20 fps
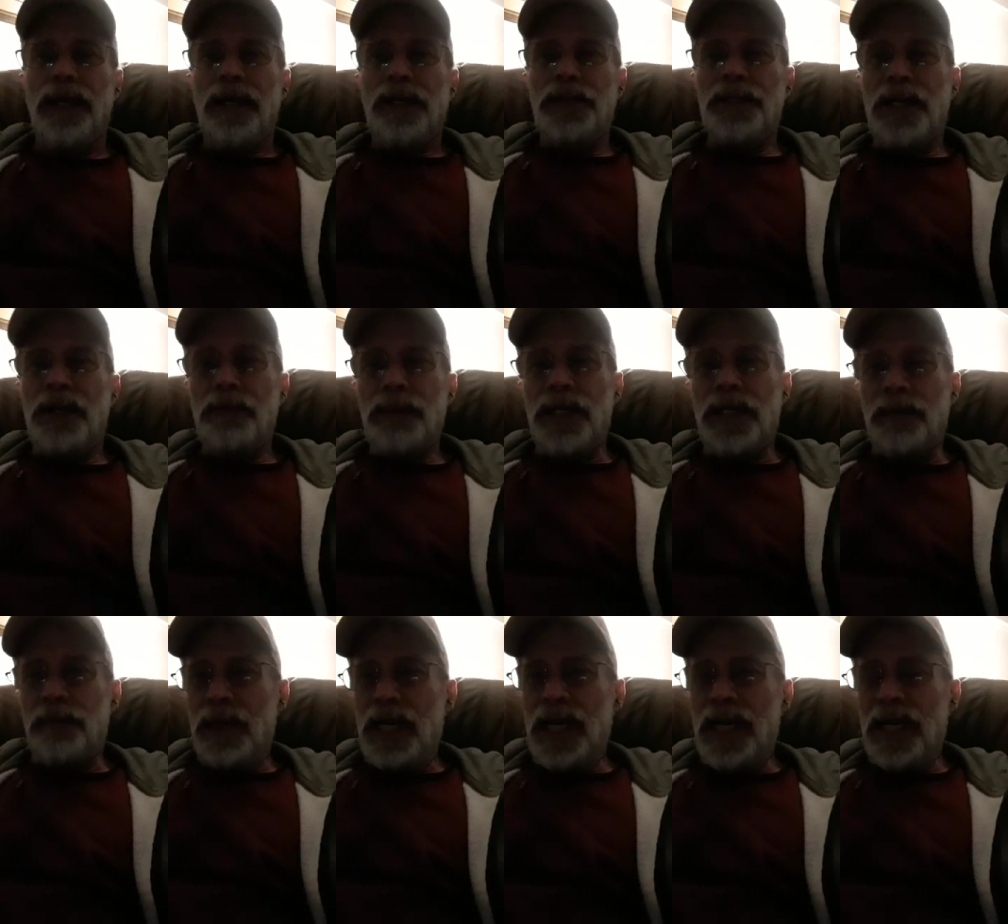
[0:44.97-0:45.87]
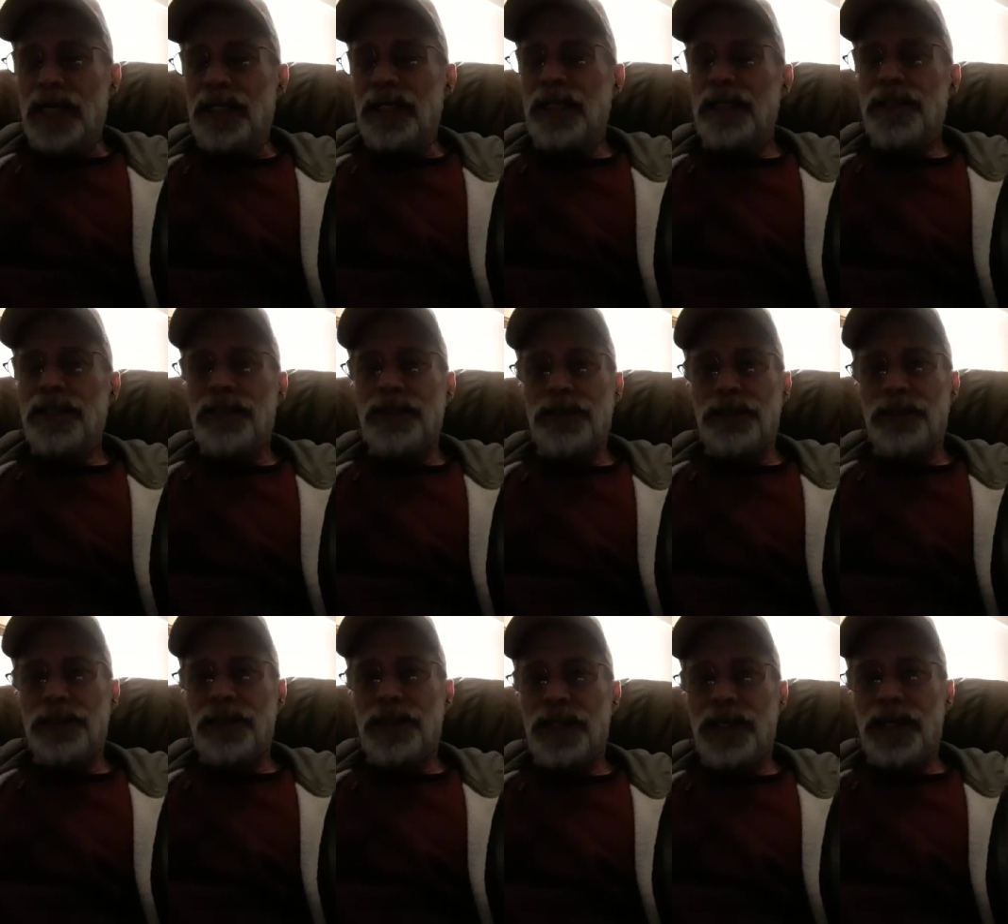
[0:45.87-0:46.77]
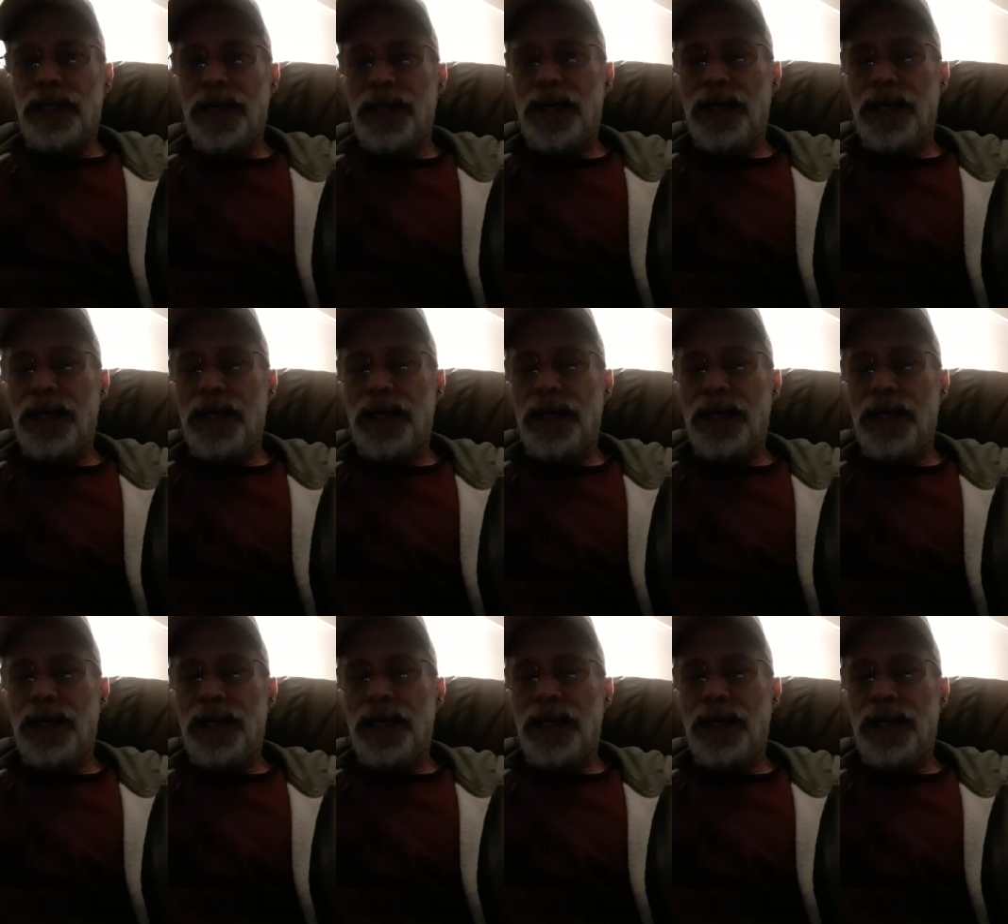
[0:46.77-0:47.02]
something behind these, you'll say.